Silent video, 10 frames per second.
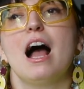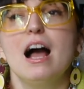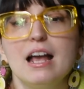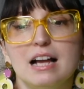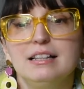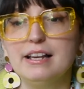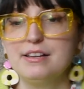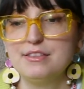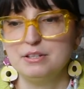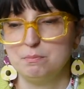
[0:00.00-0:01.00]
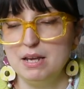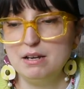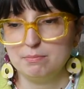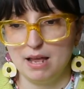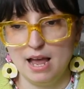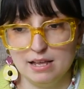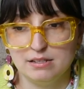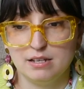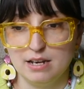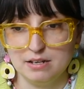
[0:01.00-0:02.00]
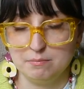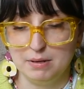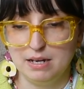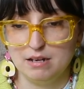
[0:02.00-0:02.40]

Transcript: I had like these big plans and